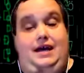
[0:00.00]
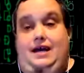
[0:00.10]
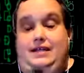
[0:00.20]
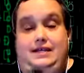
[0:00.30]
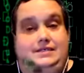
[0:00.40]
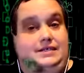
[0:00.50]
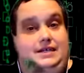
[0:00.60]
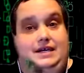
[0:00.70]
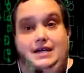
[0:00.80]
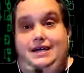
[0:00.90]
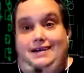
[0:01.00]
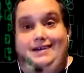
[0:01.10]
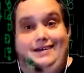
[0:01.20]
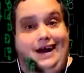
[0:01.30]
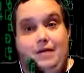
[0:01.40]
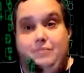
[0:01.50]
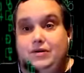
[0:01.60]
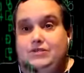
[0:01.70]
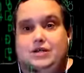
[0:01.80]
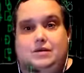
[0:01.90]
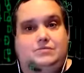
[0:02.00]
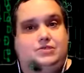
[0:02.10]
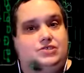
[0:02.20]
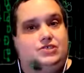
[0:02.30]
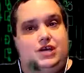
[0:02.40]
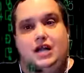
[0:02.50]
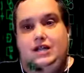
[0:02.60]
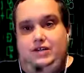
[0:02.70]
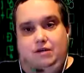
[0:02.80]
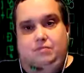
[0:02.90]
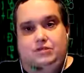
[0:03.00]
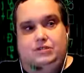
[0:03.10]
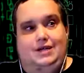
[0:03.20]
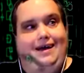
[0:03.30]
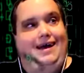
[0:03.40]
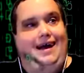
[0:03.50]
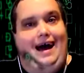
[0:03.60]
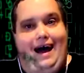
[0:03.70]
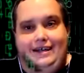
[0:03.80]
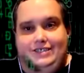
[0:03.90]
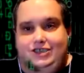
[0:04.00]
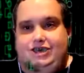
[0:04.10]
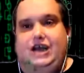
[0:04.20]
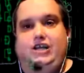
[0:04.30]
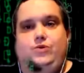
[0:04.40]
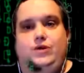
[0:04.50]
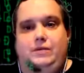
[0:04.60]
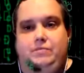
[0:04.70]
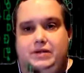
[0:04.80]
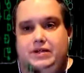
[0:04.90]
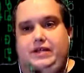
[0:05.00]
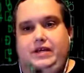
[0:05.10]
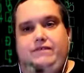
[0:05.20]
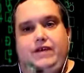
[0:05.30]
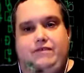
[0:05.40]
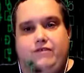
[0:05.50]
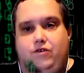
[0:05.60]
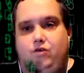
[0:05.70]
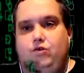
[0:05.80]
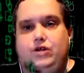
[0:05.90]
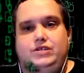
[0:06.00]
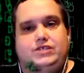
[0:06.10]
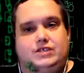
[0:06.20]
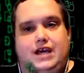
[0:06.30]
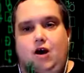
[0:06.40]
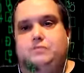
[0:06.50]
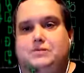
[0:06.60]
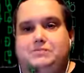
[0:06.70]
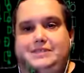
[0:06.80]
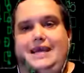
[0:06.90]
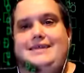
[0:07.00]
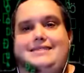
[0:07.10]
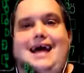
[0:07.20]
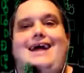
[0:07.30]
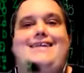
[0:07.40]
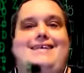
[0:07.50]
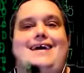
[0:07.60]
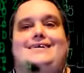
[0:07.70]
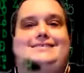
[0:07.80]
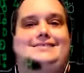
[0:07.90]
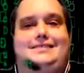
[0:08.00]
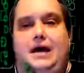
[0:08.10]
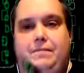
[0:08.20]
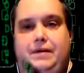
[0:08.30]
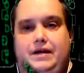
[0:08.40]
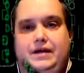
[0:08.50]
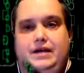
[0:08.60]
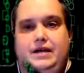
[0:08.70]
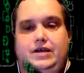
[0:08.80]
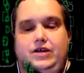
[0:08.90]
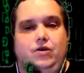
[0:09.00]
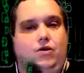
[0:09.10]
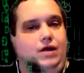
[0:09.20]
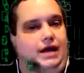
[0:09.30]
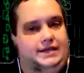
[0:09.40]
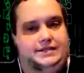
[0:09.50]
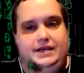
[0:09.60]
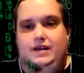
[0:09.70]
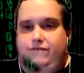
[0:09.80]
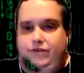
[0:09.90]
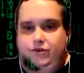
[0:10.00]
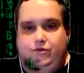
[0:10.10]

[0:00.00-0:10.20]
Listen, guy puts up solid numbers. I genuinely believe if Gruden just helps him take that next step, you know, like I said, a couple